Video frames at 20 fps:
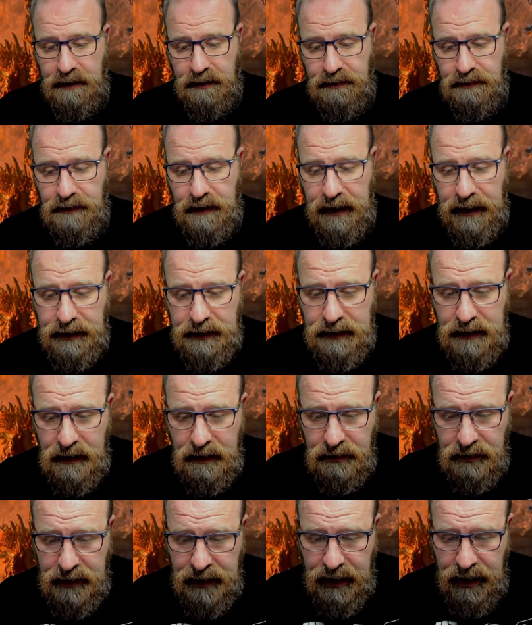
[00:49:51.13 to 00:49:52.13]
Right,
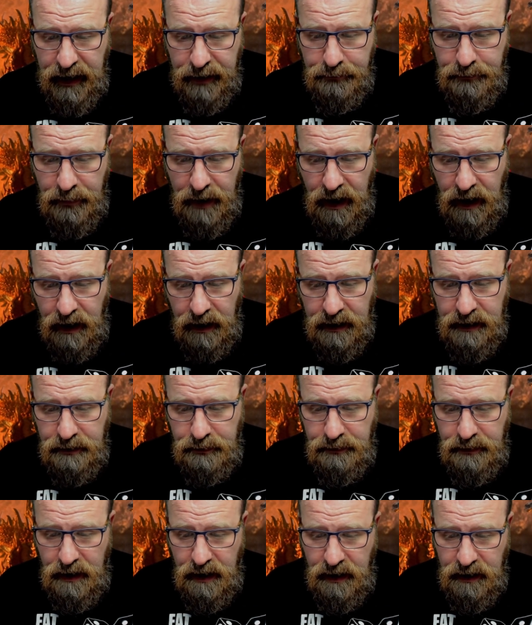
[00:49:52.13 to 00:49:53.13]
okay, Mark
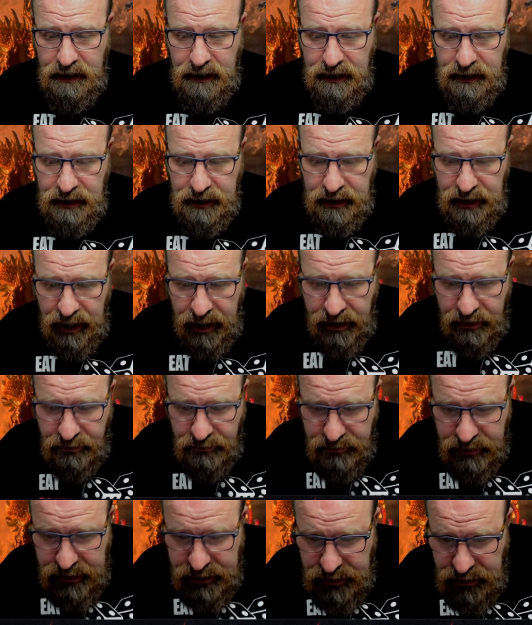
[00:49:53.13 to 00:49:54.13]

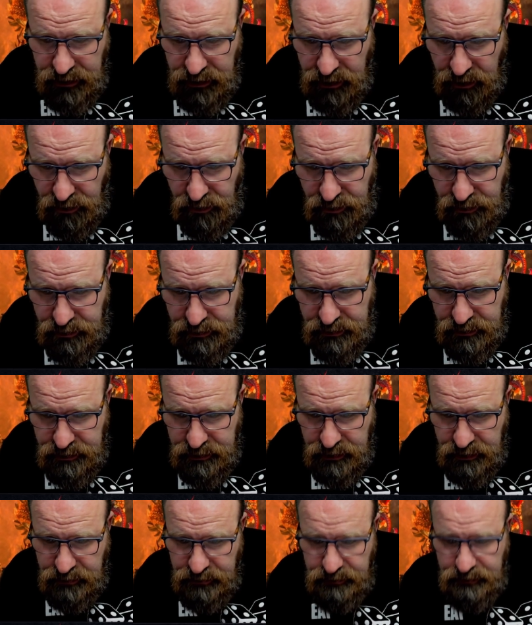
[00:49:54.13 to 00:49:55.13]
Carriger,
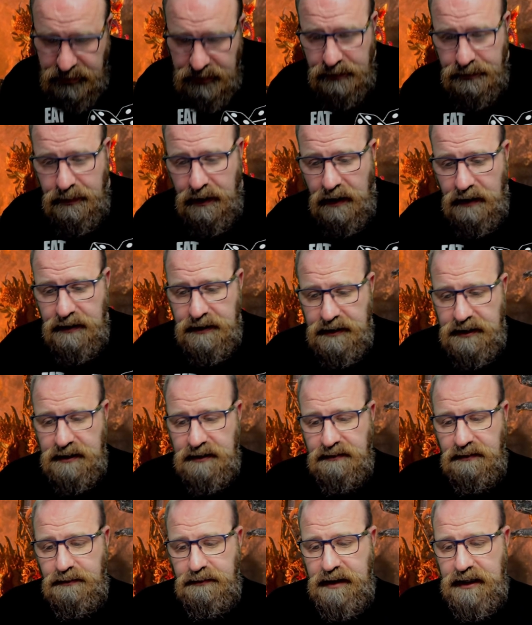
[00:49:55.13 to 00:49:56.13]

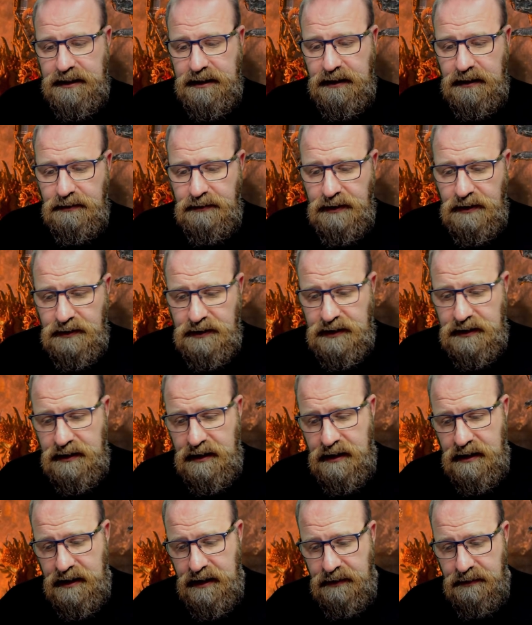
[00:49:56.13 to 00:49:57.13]
apologies for messing up your
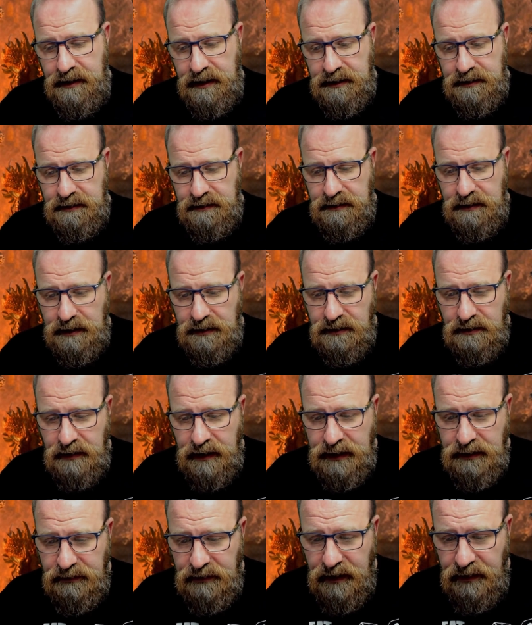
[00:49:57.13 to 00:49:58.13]
surname, that's
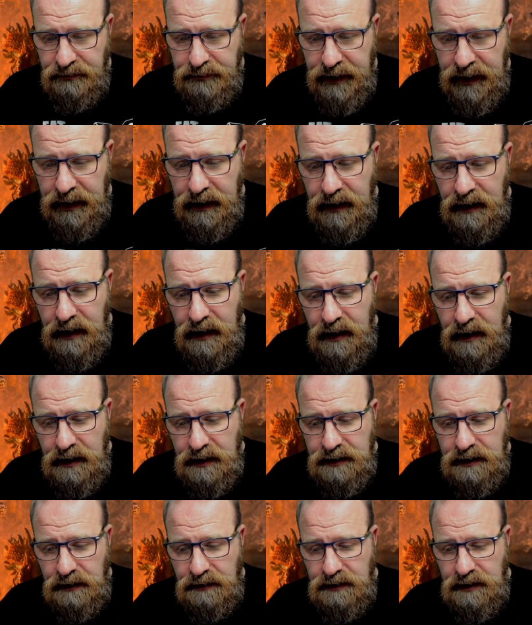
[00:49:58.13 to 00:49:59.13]
disgraceful of me.
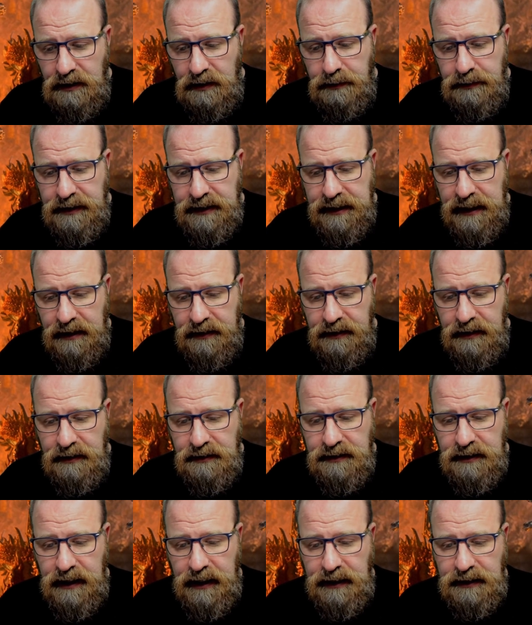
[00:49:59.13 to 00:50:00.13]
So do
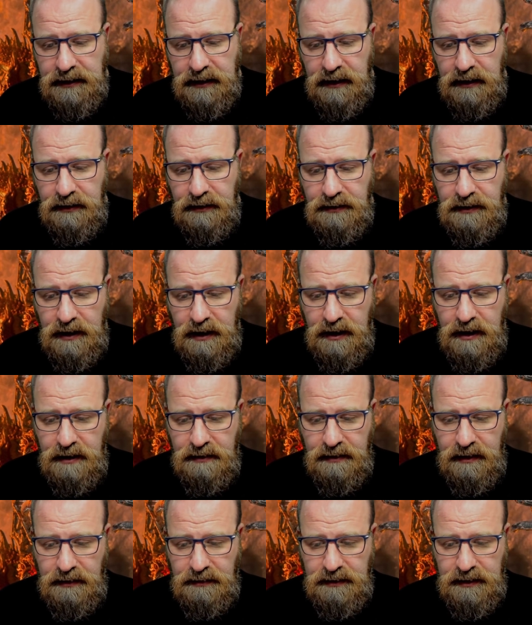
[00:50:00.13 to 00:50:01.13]
battalions exclude
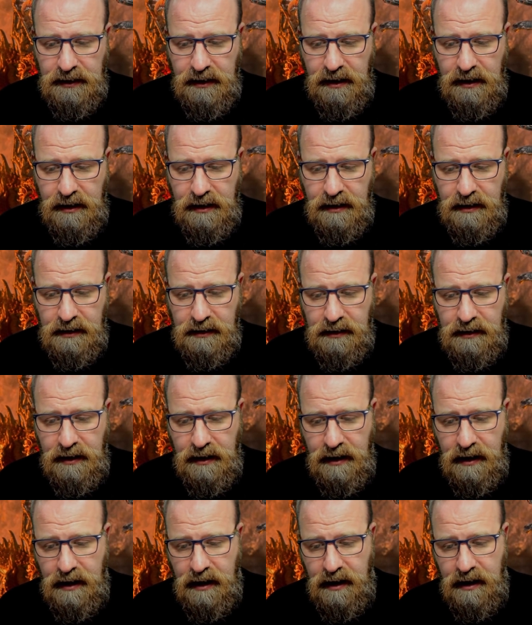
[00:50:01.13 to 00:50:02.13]
heroes on
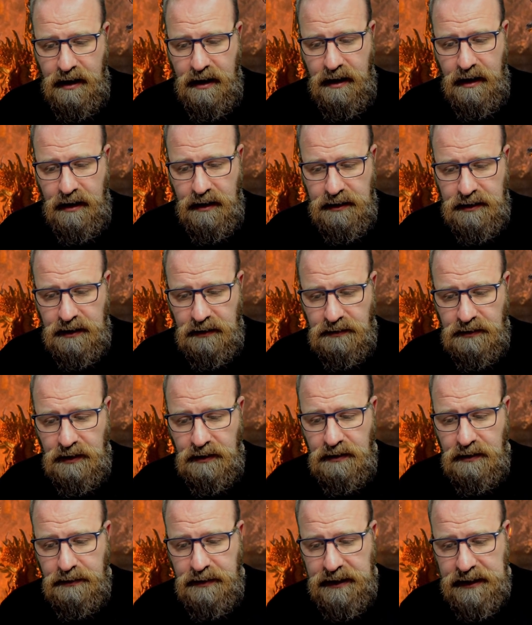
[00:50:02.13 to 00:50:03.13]

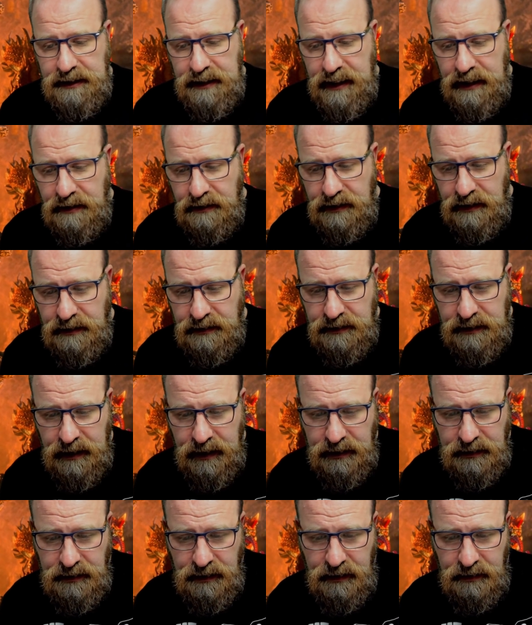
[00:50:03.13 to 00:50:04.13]
do the battalions
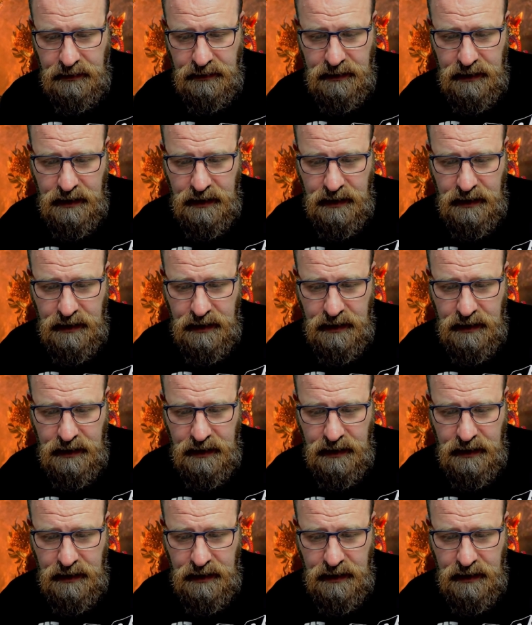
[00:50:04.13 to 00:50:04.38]
exclude